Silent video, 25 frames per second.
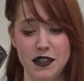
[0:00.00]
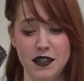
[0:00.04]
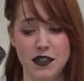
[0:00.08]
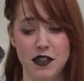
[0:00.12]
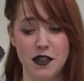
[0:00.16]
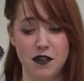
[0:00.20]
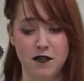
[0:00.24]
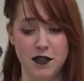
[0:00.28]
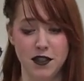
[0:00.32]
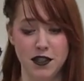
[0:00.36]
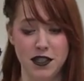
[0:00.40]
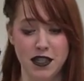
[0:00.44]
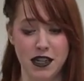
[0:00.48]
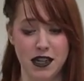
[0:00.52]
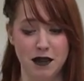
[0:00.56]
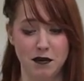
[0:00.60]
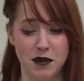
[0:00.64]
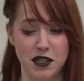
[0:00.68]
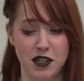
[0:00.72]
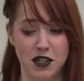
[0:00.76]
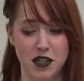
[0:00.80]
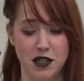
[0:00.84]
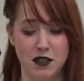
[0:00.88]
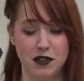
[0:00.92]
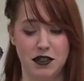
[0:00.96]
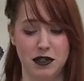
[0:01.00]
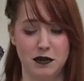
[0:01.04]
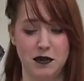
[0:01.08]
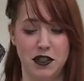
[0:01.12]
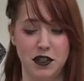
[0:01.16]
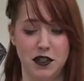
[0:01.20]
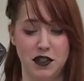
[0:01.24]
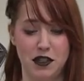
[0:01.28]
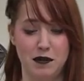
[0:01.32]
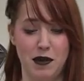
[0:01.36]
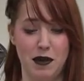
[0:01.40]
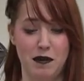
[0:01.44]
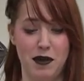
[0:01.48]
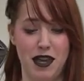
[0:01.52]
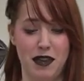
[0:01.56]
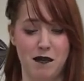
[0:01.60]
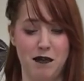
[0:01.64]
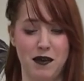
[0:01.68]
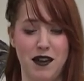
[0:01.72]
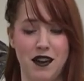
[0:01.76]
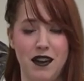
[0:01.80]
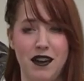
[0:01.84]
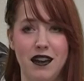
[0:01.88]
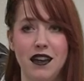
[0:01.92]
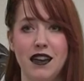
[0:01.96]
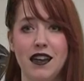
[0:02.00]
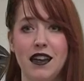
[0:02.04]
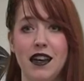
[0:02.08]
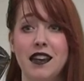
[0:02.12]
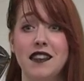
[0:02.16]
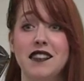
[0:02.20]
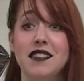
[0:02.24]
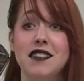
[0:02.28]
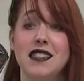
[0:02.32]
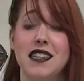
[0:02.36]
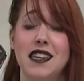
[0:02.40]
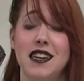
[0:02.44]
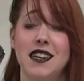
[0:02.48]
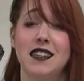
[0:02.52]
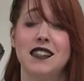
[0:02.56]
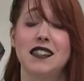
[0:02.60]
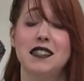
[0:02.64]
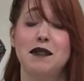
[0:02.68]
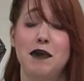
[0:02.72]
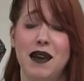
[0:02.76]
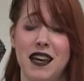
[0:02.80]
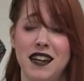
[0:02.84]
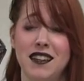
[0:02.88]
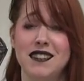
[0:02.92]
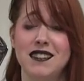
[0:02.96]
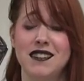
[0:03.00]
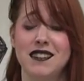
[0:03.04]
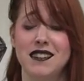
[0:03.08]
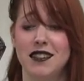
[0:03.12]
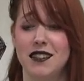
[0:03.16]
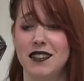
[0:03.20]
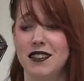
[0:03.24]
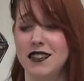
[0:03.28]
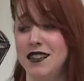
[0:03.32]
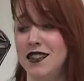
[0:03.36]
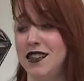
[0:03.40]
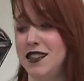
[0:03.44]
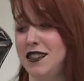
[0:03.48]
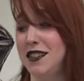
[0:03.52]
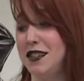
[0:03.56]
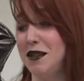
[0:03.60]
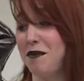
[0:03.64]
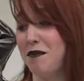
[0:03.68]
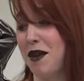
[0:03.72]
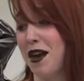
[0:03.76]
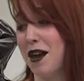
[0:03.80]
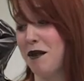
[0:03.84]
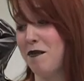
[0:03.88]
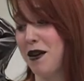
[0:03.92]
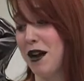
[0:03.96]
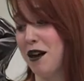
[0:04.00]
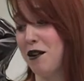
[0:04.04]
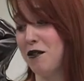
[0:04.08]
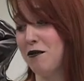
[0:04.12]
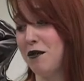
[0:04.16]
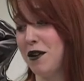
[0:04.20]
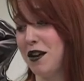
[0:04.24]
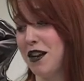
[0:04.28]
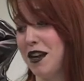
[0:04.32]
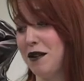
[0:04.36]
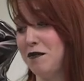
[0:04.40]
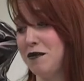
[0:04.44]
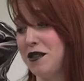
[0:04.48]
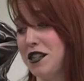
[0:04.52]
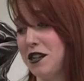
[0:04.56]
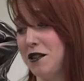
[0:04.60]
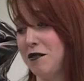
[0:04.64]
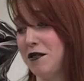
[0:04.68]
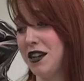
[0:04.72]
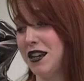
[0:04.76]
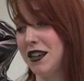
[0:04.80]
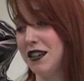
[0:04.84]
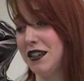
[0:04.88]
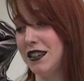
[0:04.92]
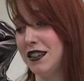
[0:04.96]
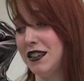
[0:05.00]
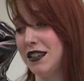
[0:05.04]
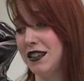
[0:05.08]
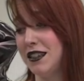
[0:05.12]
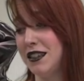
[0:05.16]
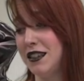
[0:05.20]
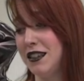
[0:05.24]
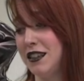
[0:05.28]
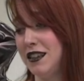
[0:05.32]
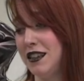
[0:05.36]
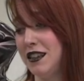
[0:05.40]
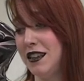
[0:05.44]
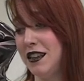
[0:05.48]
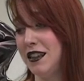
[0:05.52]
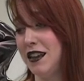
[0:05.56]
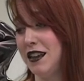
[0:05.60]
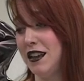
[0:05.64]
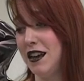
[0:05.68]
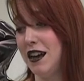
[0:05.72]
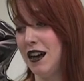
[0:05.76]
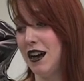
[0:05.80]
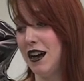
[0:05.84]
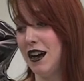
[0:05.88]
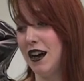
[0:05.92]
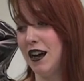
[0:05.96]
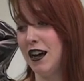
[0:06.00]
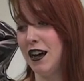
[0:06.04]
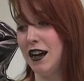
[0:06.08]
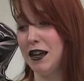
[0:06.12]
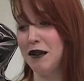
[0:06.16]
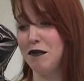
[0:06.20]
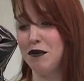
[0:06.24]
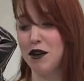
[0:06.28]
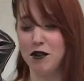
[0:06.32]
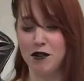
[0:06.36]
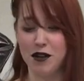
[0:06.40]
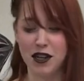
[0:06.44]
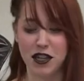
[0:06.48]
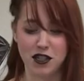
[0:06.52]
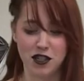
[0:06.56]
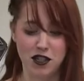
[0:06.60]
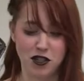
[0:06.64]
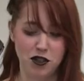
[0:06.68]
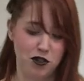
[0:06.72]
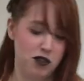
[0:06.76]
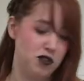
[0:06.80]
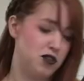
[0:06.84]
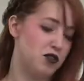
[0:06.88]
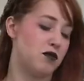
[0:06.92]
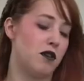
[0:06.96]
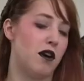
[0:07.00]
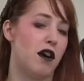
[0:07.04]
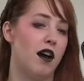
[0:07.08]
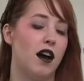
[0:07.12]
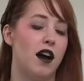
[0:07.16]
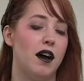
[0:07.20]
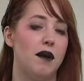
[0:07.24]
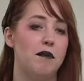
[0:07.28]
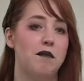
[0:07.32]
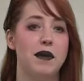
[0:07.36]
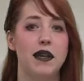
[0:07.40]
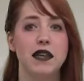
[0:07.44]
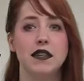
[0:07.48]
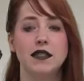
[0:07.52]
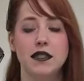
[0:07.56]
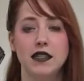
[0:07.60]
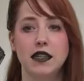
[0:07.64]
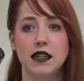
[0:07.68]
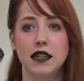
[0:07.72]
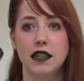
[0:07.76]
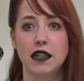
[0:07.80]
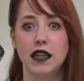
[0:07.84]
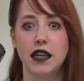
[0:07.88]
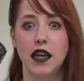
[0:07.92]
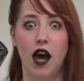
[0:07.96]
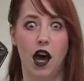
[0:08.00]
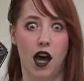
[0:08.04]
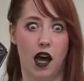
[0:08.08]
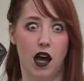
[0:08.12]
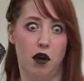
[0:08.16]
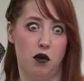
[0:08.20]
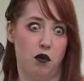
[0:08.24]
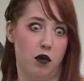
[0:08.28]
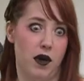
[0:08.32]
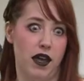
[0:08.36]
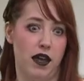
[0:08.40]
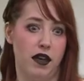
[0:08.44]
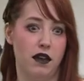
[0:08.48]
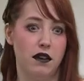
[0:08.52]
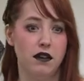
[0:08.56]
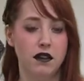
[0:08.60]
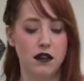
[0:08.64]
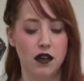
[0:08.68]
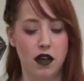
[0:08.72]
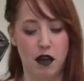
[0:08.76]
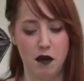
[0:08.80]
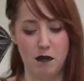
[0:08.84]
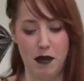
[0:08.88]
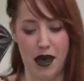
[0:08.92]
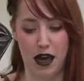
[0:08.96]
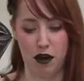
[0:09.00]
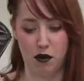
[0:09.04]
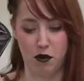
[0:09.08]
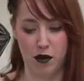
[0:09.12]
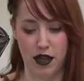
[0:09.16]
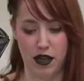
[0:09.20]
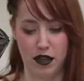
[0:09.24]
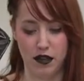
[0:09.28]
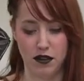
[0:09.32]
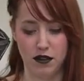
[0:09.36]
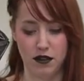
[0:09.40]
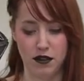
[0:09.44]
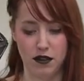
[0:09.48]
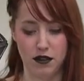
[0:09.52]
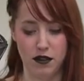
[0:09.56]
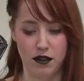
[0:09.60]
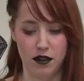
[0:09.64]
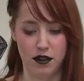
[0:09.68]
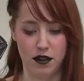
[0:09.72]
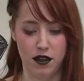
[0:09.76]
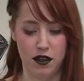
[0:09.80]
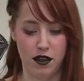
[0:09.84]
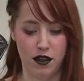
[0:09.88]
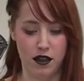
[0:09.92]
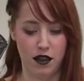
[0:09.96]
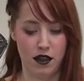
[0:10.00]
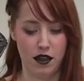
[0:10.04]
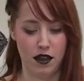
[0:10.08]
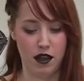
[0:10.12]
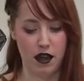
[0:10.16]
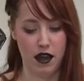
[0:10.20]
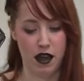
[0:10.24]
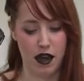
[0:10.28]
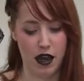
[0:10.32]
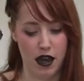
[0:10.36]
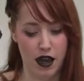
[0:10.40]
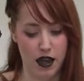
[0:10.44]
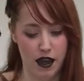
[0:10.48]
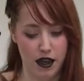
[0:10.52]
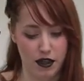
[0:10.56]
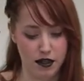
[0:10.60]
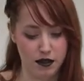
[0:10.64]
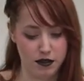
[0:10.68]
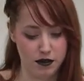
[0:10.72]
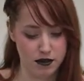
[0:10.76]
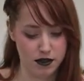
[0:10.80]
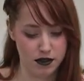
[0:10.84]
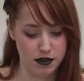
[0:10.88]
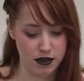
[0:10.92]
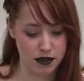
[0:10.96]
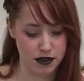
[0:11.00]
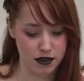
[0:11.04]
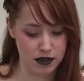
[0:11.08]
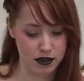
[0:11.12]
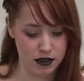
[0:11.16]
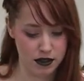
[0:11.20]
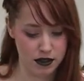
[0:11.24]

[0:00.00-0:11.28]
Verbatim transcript: So the first thing I'm gonna do is I'm gonna use my paper and this handy pencil to map out what I'm doing. I'm going to draw basically a wing, a bat wing, and